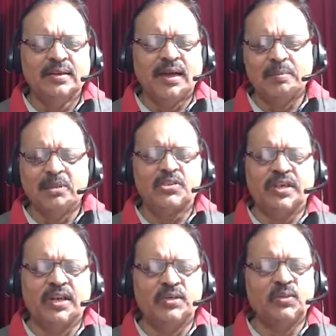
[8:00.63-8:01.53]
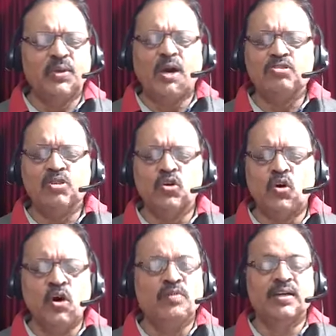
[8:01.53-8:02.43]
I must tell you,
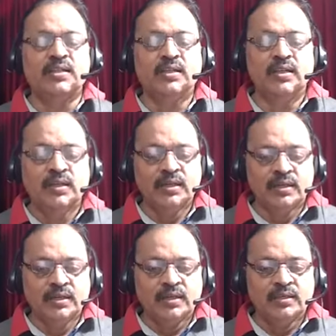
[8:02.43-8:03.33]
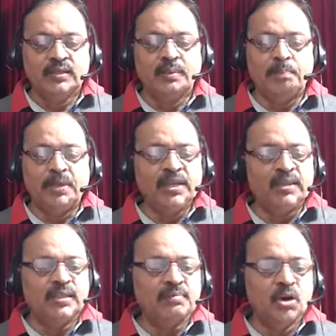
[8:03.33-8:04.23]
howsoever the
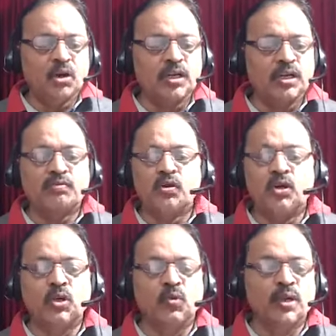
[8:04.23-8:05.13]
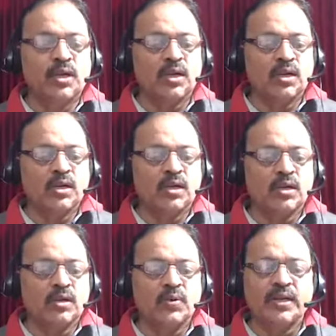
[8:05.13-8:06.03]
bleak the morning of
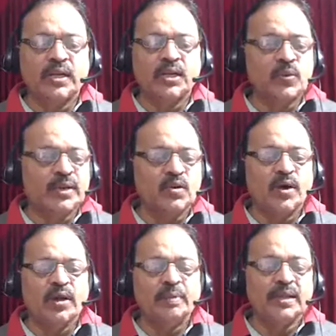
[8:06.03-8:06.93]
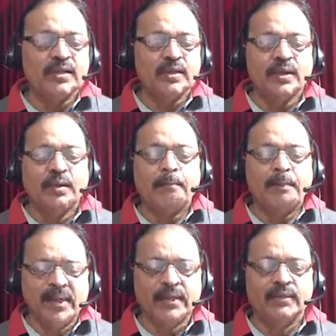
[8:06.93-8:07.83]
2021 may
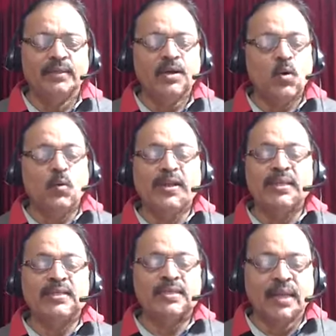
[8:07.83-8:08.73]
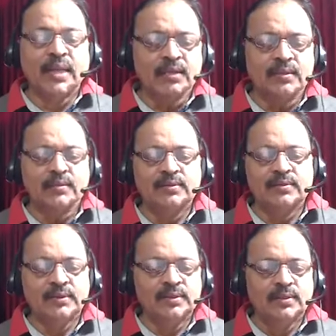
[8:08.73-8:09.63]
be, we still
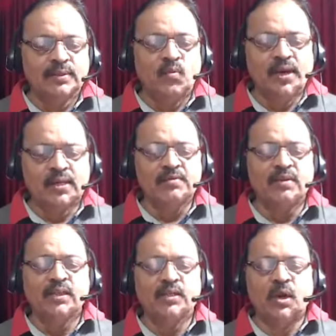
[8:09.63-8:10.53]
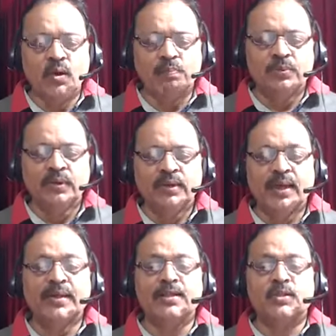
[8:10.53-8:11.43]
welcome with it hope
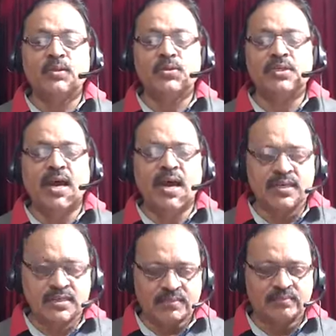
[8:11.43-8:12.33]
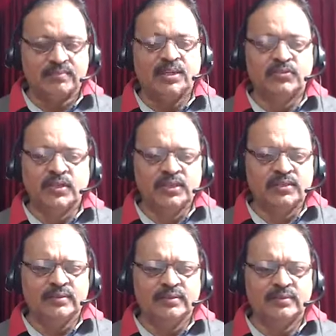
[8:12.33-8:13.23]
and enthusiasm, my
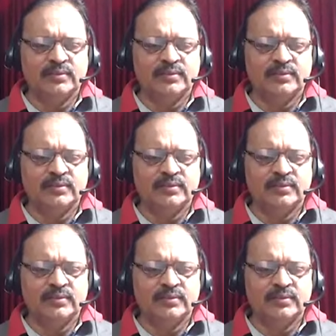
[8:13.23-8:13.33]
friend.